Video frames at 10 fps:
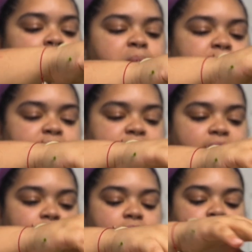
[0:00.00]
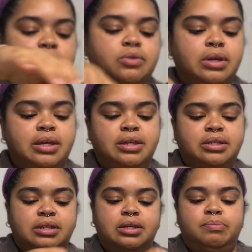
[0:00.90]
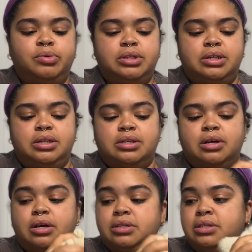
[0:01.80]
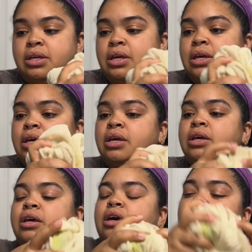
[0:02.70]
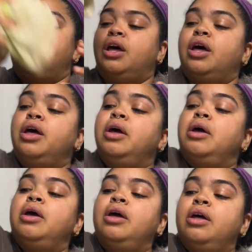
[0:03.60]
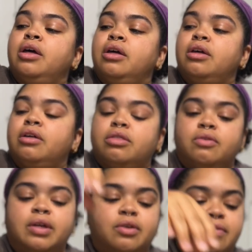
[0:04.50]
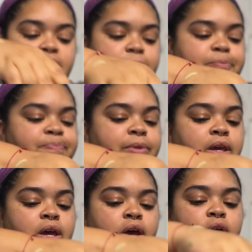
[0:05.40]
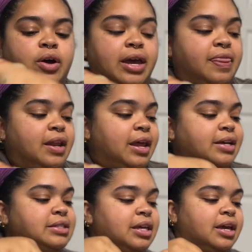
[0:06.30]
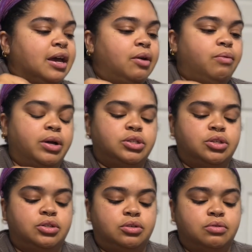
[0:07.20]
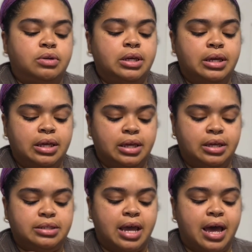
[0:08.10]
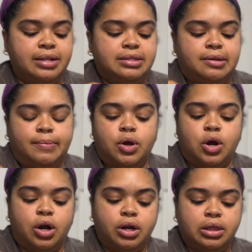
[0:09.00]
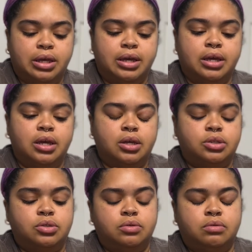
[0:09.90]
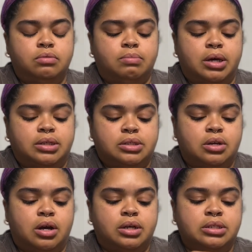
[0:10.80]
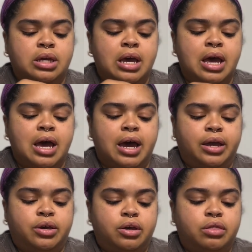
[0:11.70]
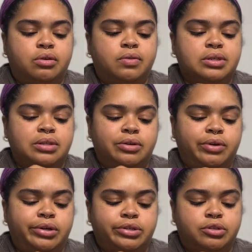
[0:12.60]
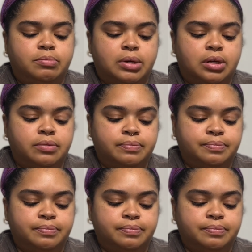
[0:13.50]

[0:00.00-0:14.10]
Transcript: but it's fine. We're doing easy breezy sauce. Gonna throw that over there. Okay, the next thing I want to do is add some garlic to my sauce. I could throw this in the grater too, but